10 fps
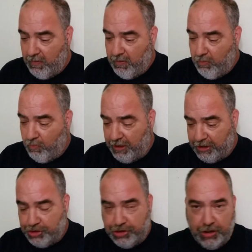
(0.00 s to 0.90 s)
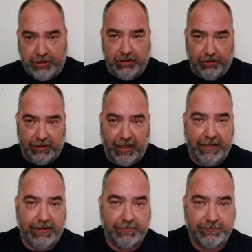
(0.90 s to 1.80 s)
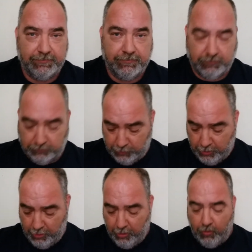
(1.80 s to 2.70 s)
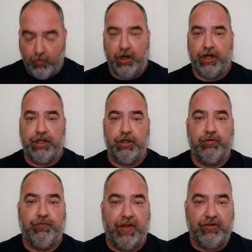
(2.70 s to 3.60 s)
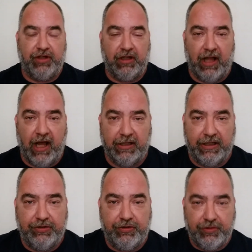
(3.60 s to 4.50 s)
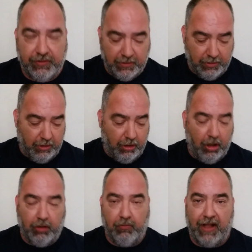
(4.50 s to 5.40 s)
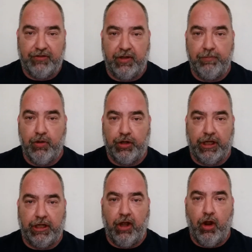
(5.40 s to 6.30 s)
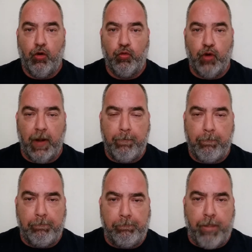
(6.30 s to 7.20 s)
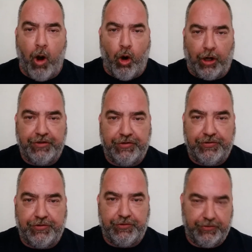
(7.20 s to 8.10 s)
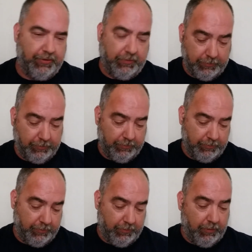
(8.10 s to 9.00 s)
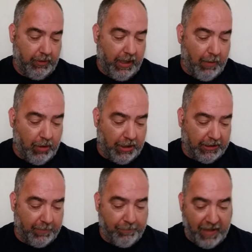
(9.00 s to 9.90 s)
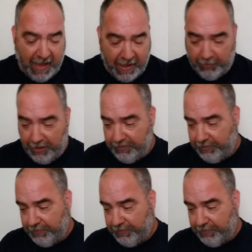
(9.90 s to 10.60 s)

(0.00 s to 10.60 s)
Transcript: what it should look like, we're going to use Vincent Lollie's arrest and booking reports, and we're going to compare it